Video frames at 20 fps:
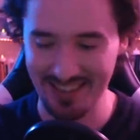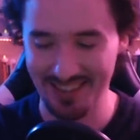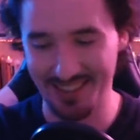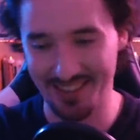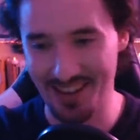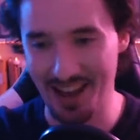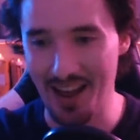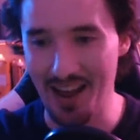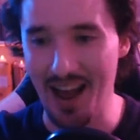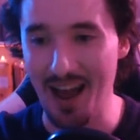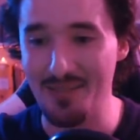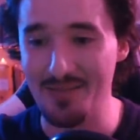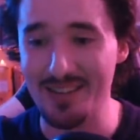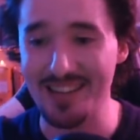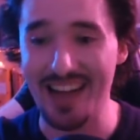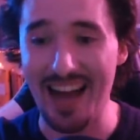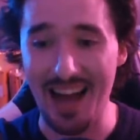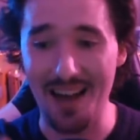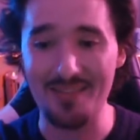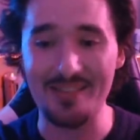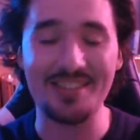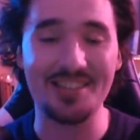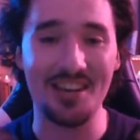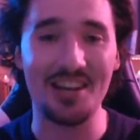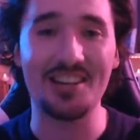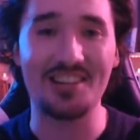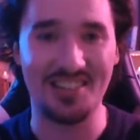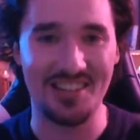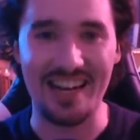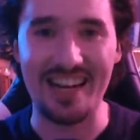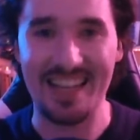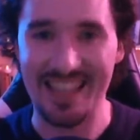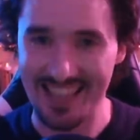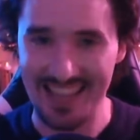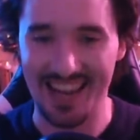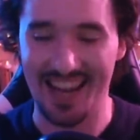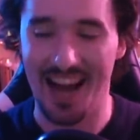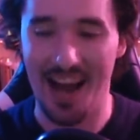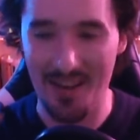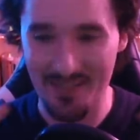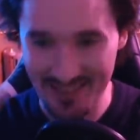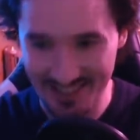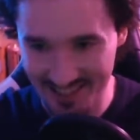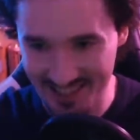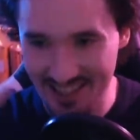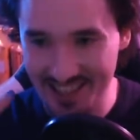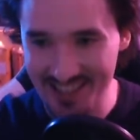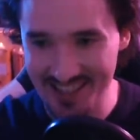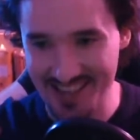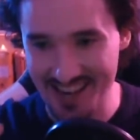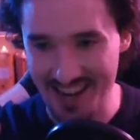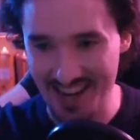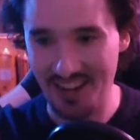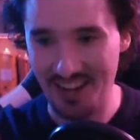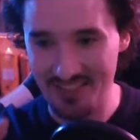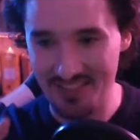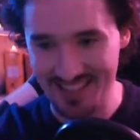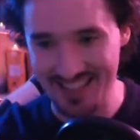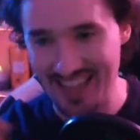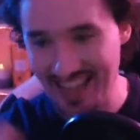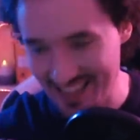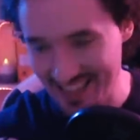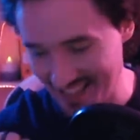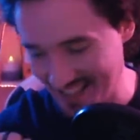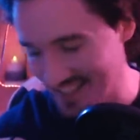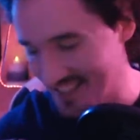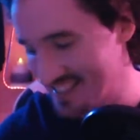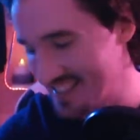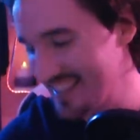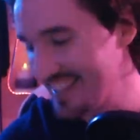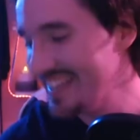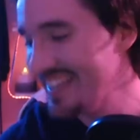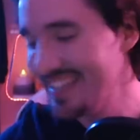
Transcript: God, I haven't touched anything. I haven't touched any of the settings.